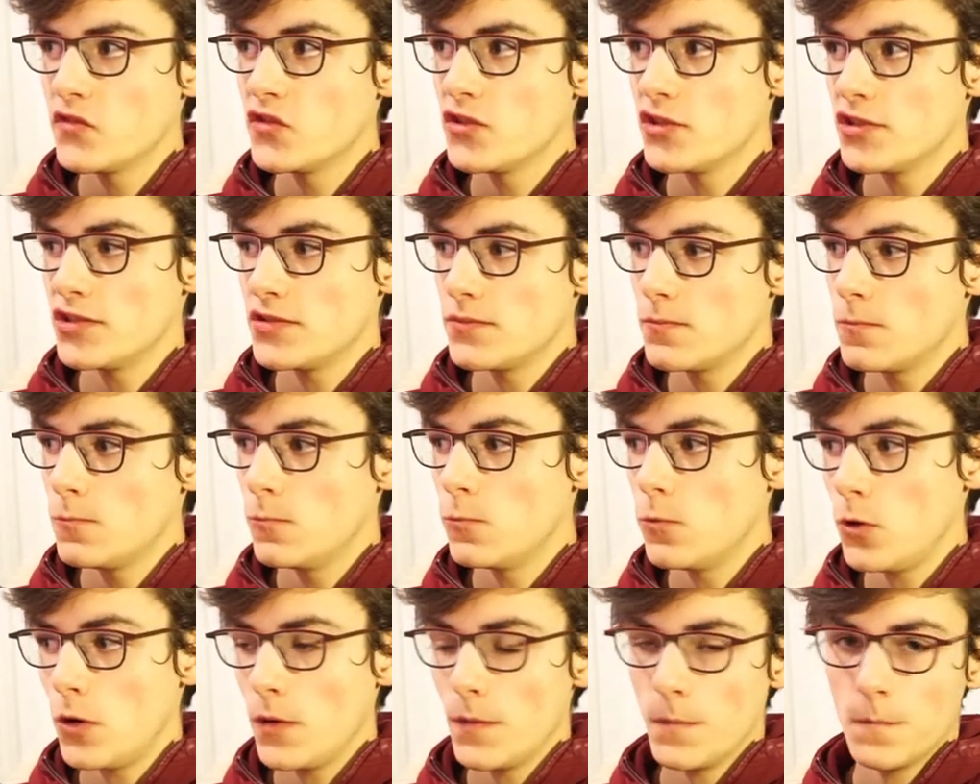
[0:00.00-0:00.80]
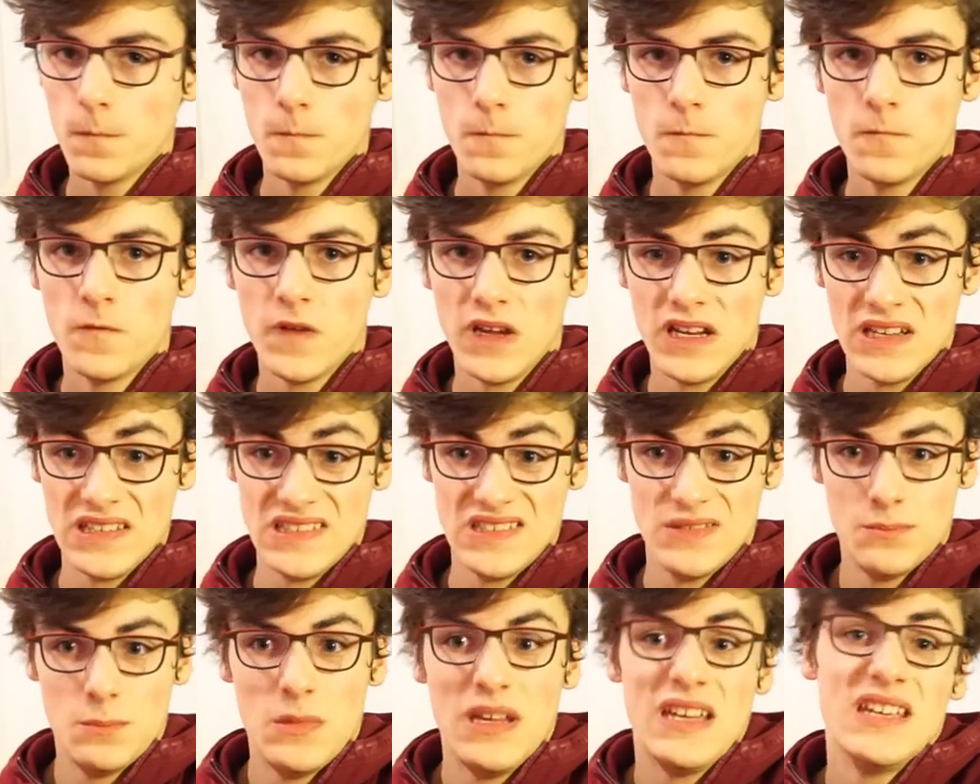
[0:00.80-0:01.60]
just what
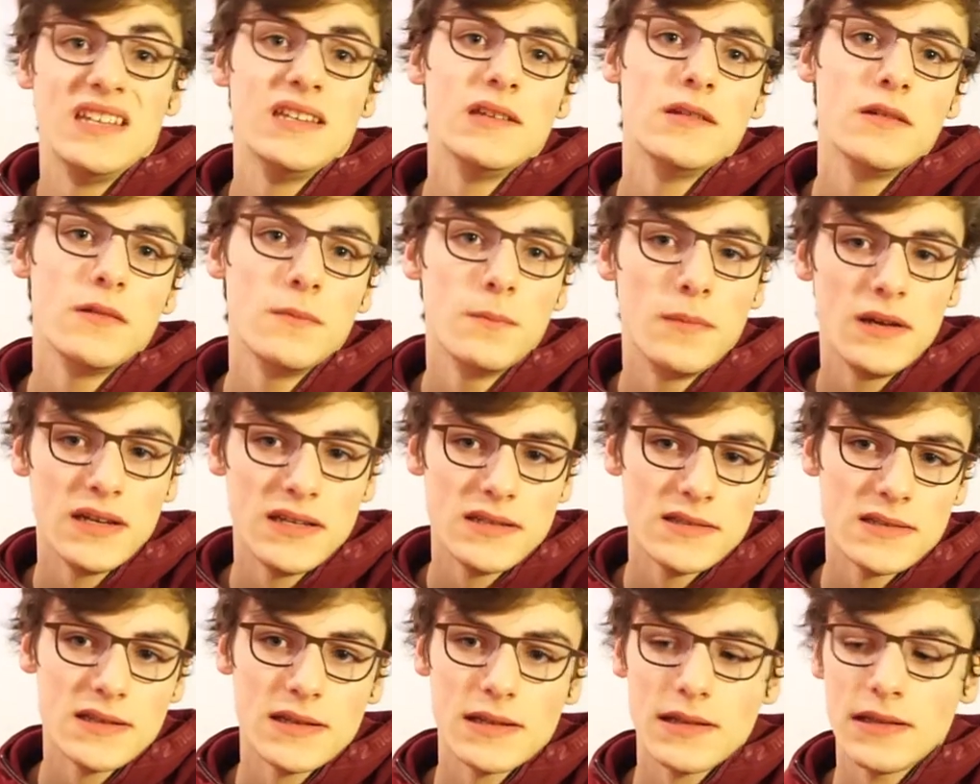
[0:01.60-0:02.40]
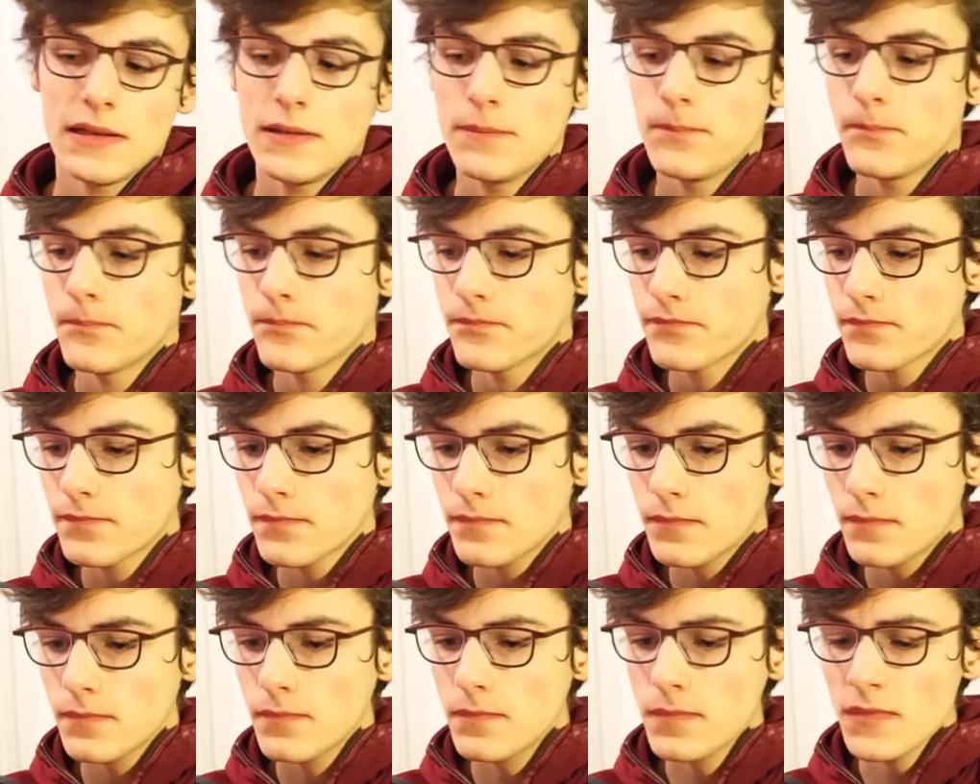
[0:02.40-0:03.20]
things mean, basically.
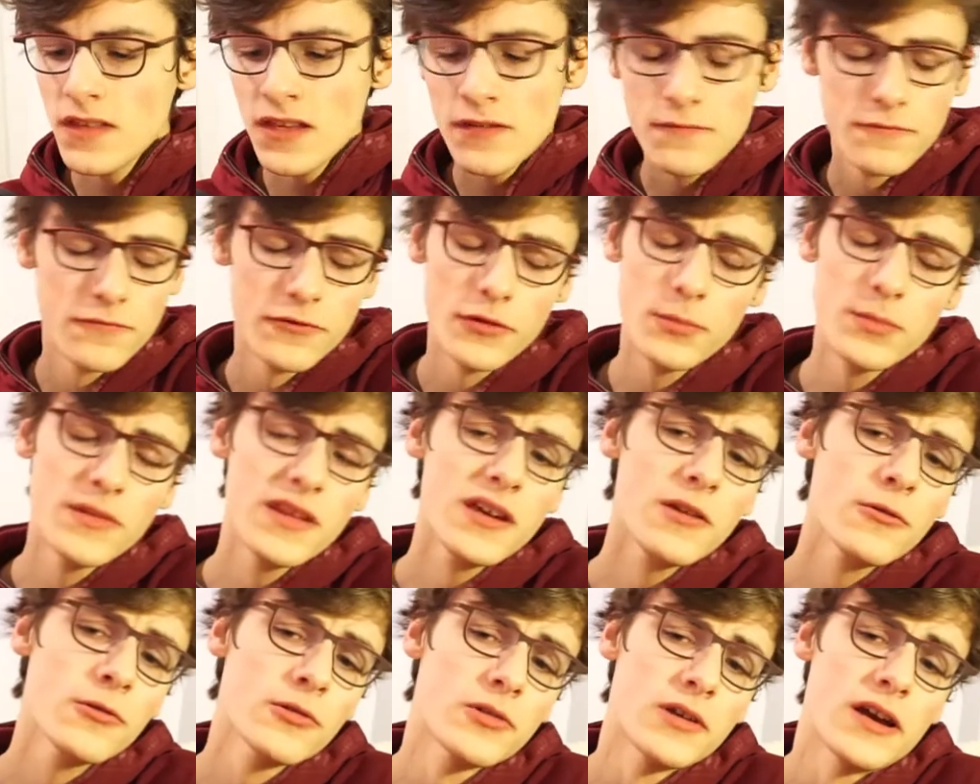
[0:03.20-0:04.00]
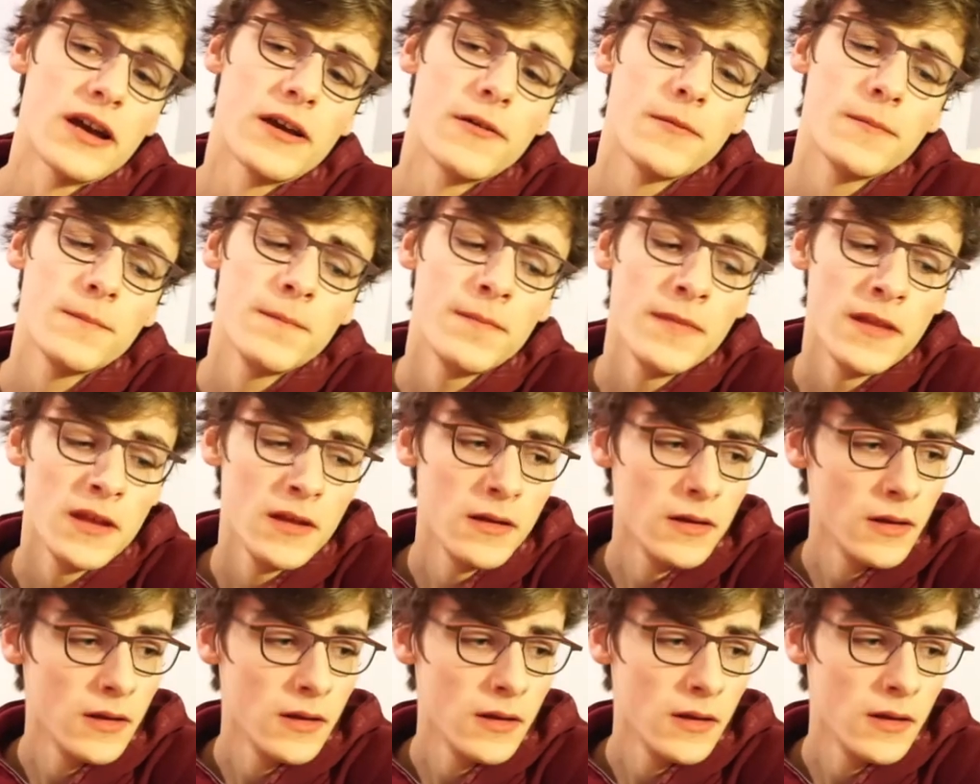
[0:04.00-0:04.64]
And from there on out,